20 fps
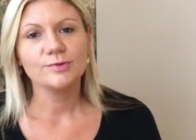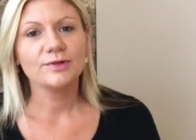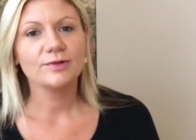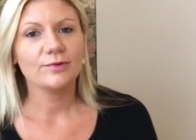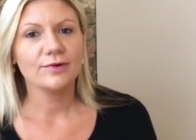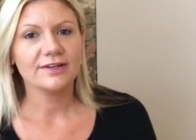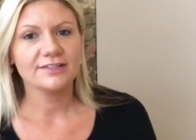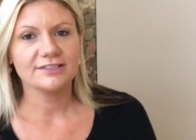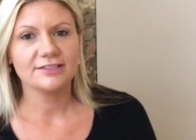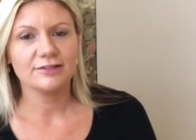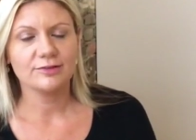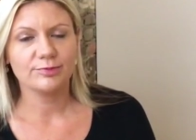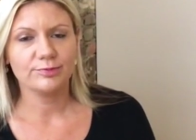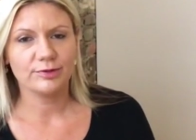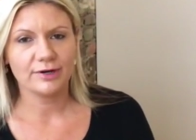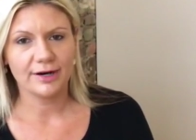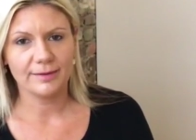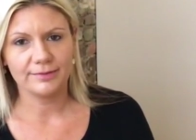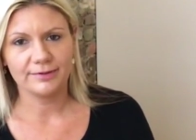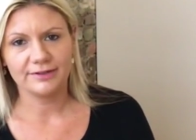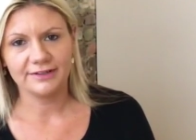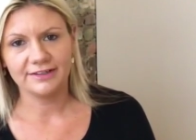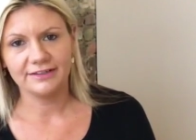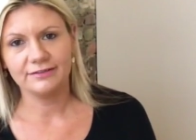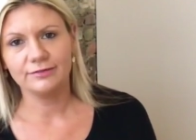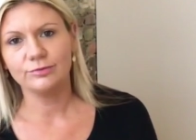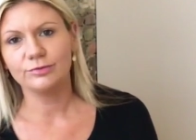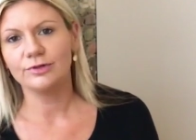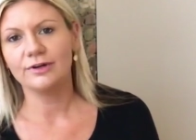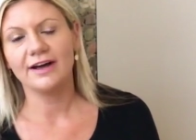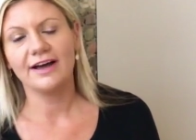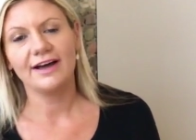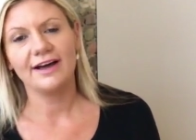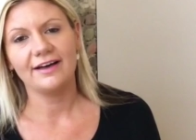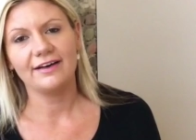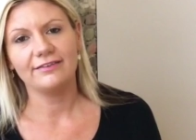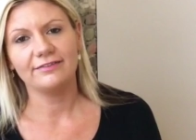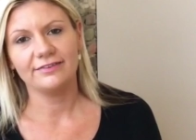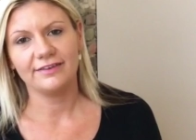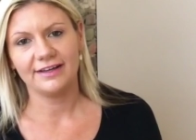we go out to the property, we'll
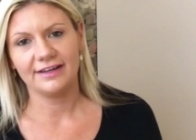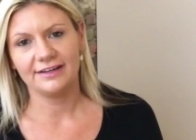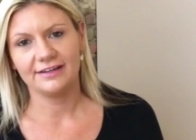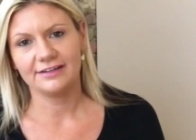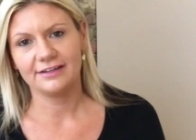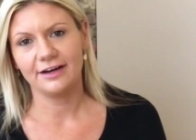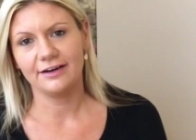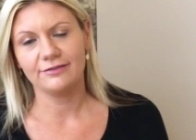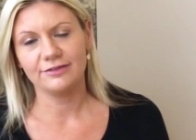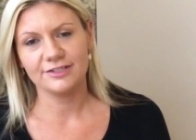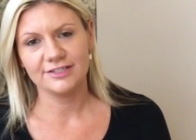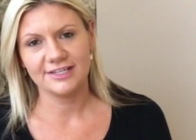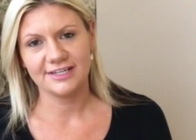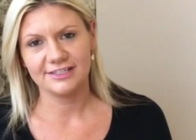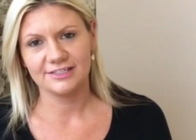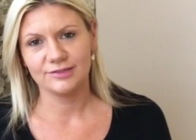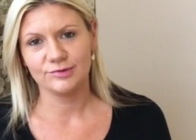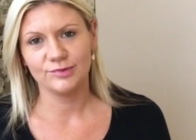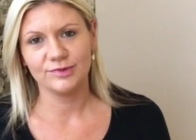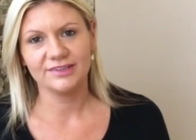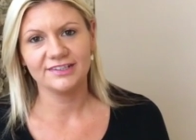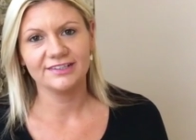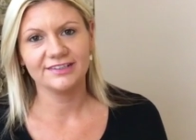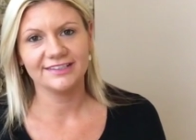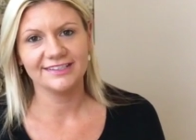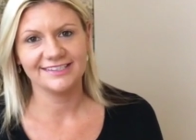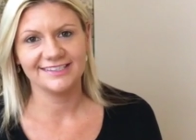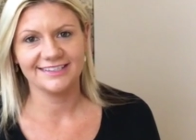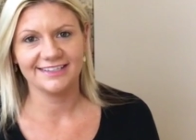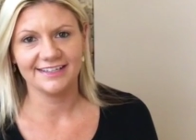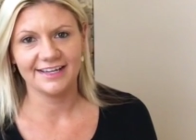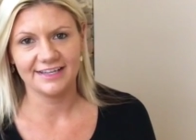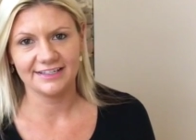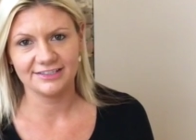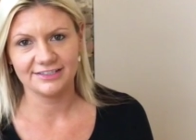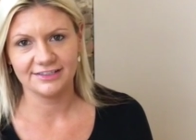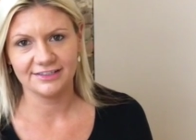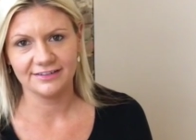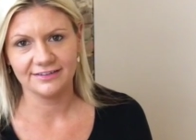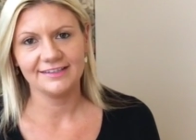have a conversation with the listing
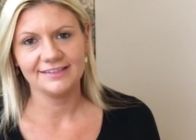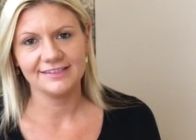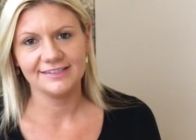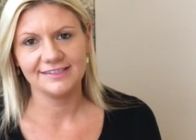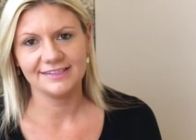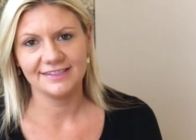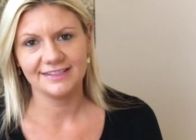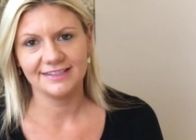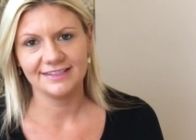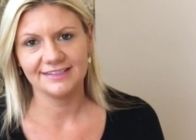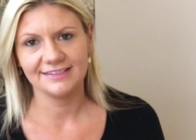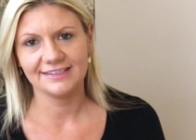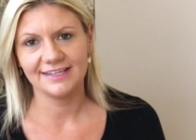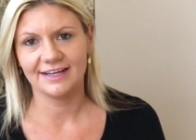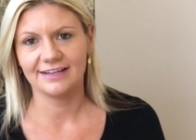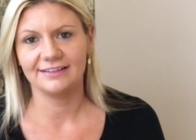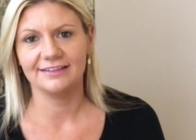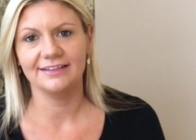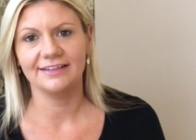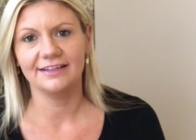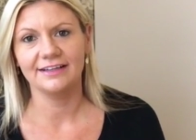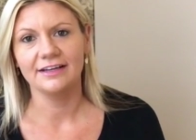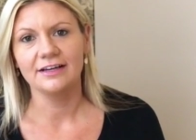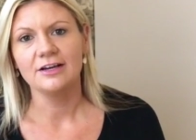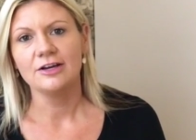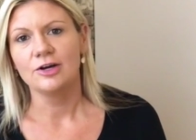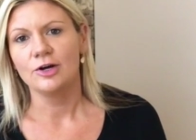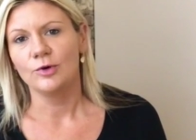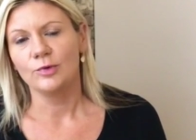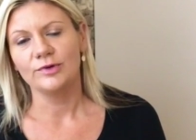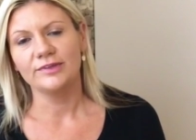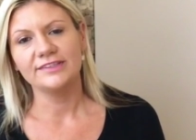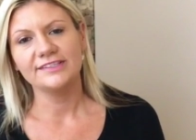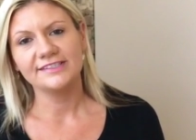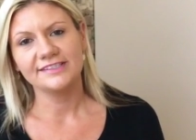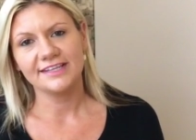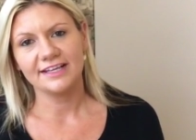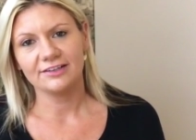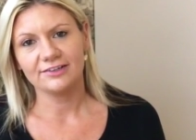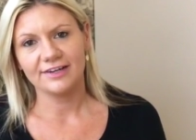agent and see exactly what the
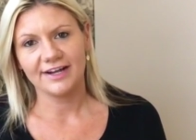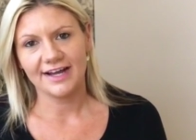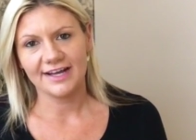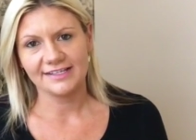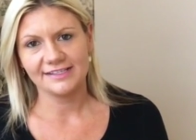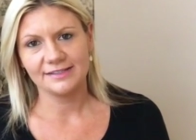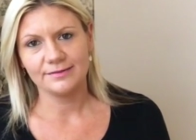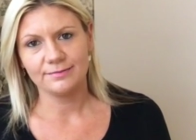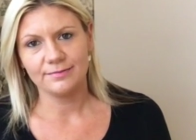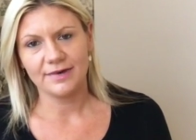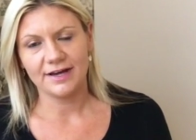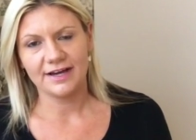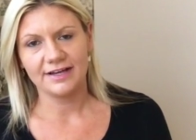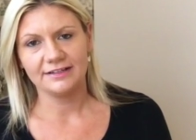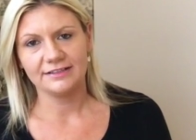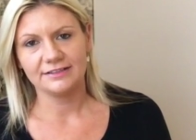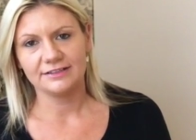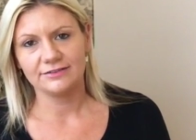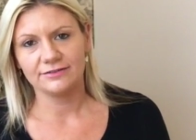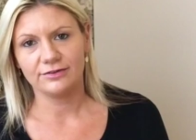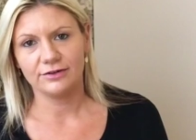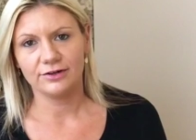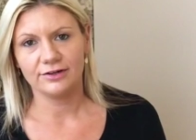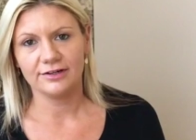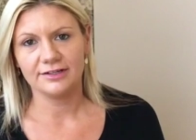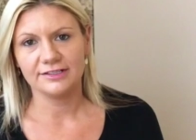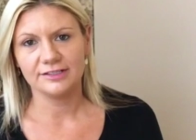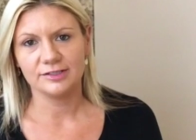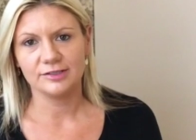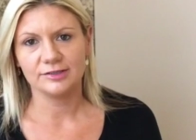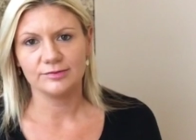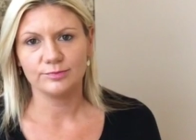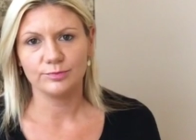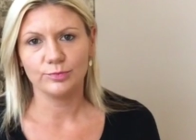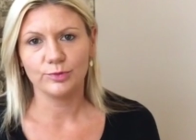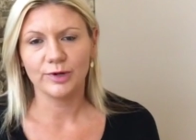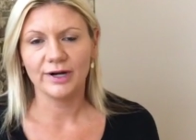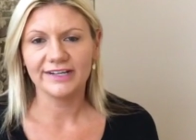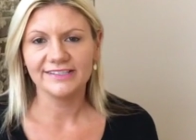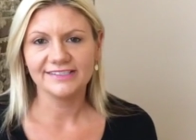seller has in mind as far as
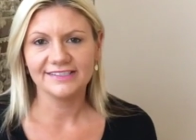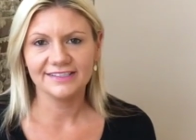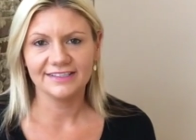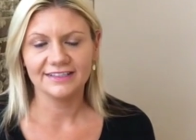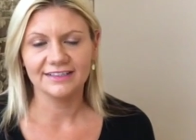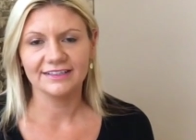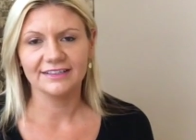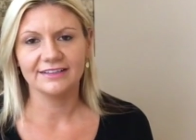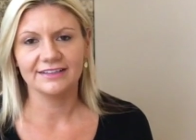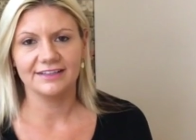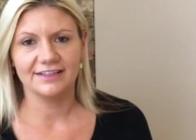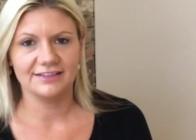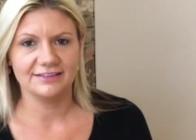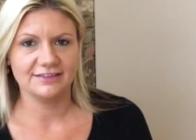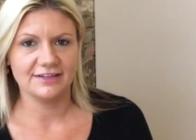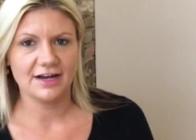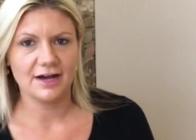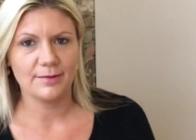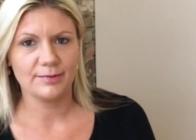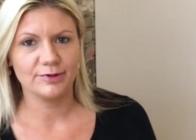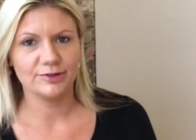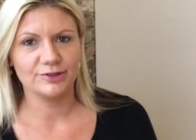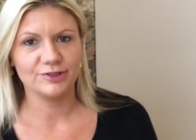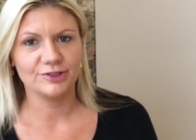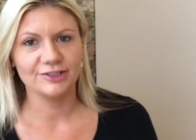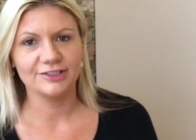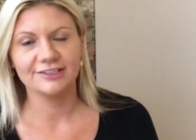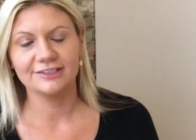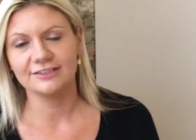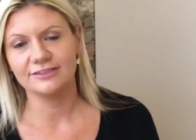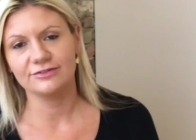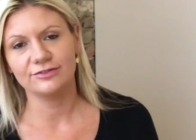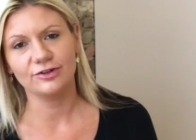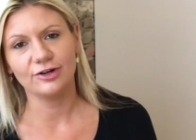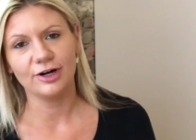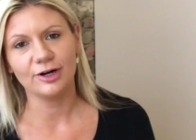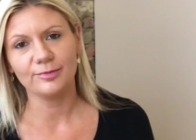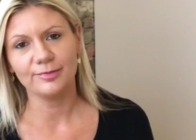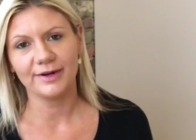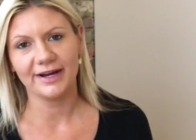pricing and opportunities for
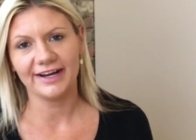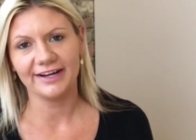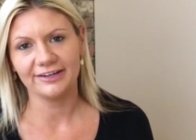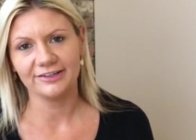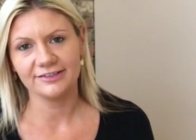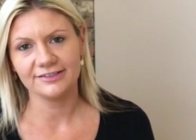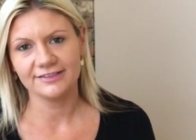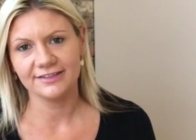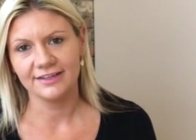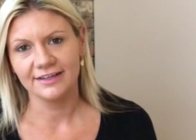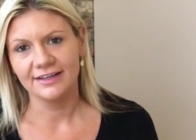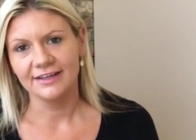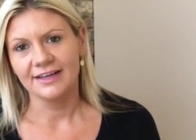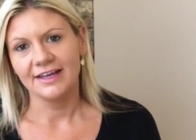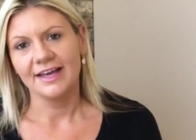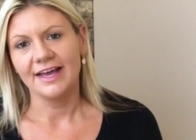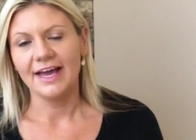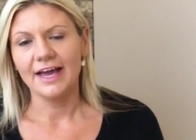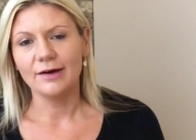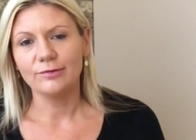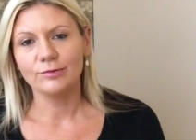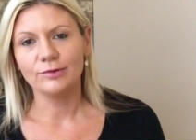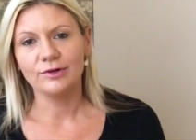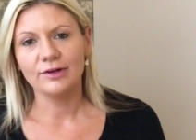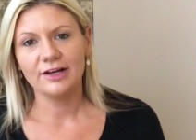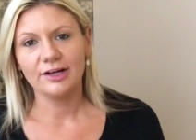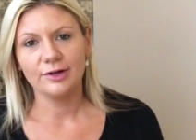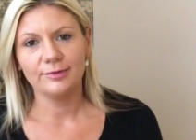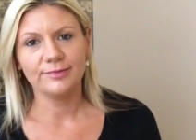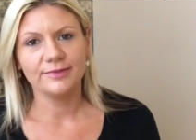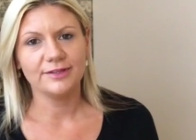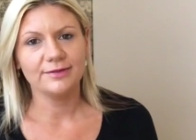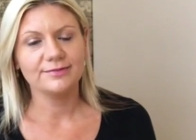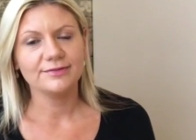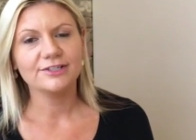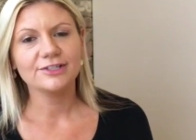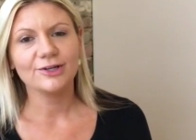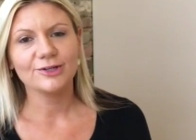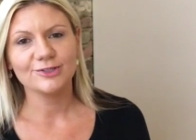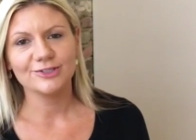our buyers, and we'll help them
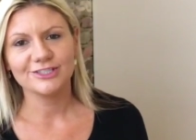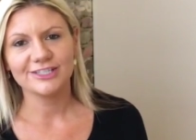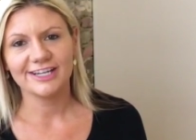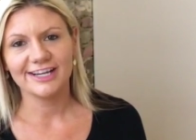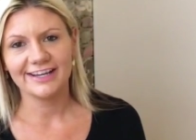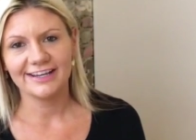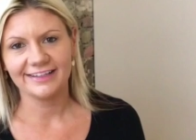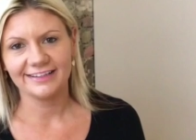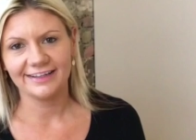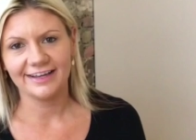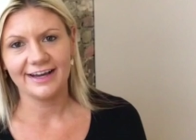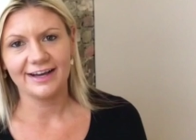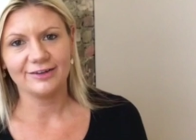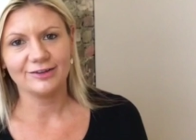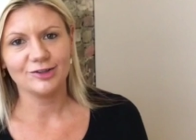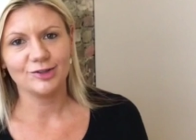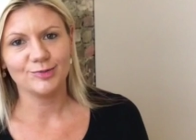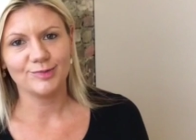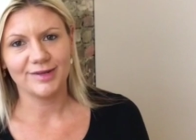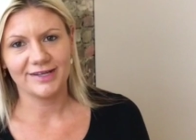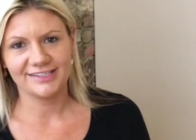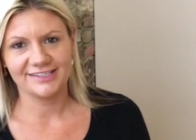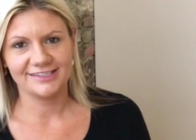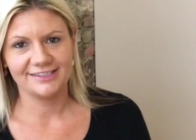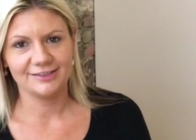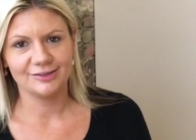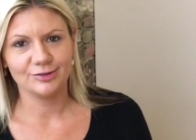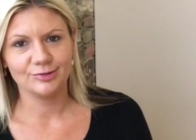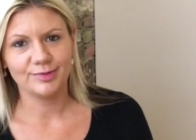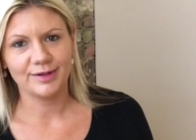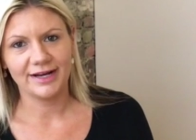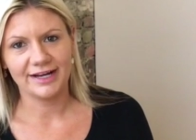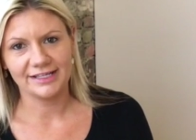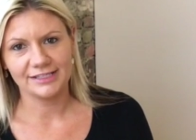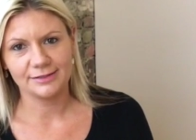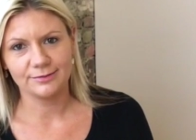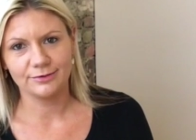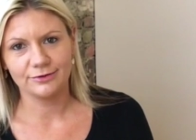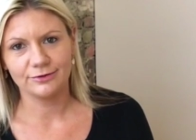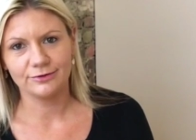negotiate out the best deal
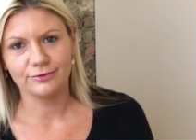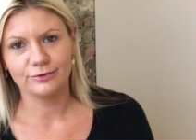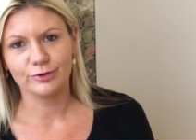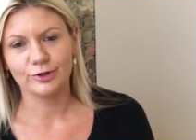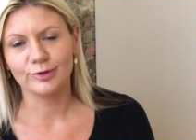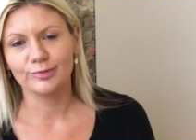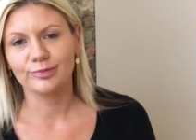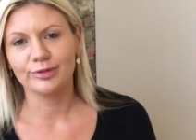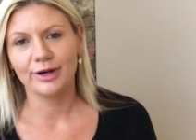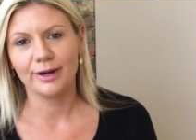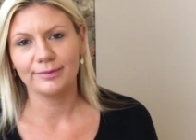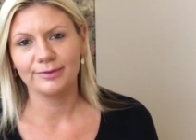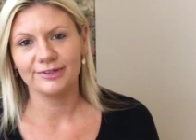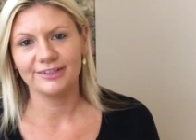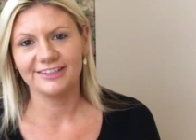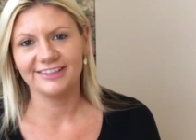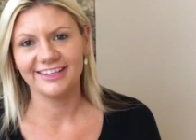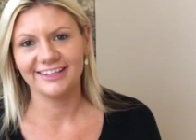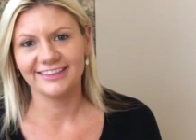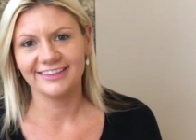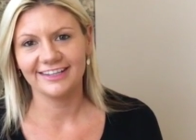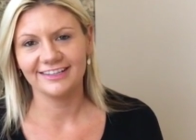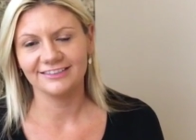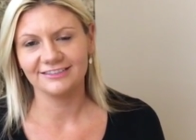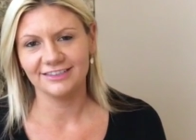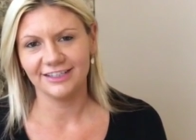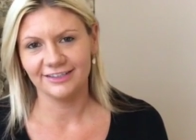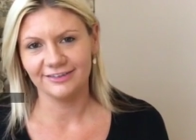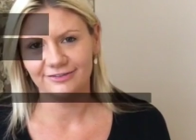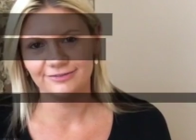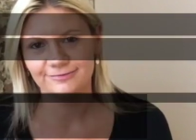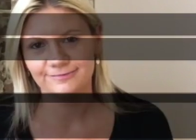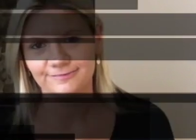possible for a property that they love.